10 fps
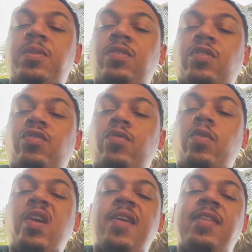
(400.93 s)
under control,
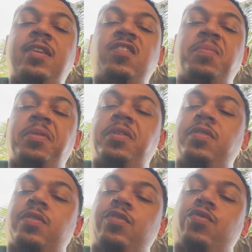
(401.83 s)
you have that discipline under
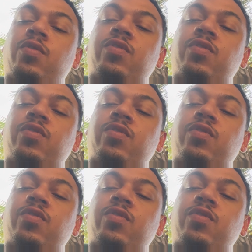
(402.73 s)
control.